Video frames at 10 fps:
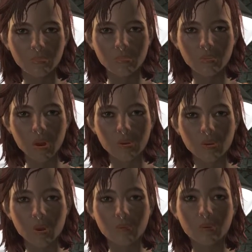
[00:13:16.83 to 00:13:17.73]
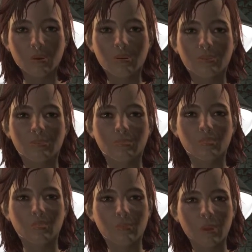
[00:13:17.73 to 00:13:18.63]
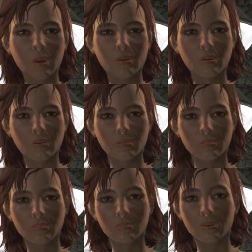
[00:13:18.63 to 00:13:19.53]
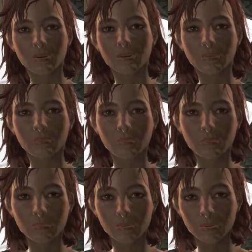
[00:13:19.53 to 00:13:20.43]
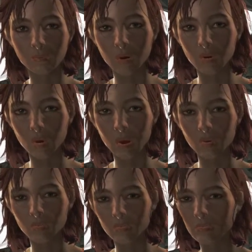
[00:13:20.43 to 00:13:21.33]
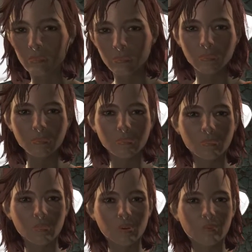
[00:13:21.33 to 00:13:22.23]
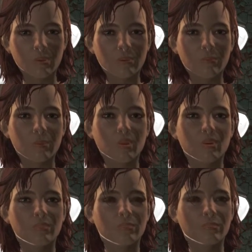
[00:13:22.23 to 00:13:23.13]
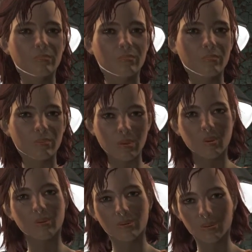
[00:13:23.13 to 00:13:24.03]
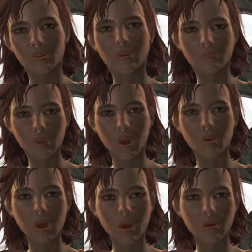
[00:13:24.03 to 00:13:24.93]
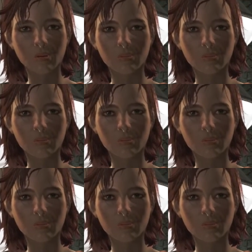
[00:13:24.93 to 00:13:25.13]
The cravings, the pain, hell, even the rush. They've disappeared. Was I really that far gone?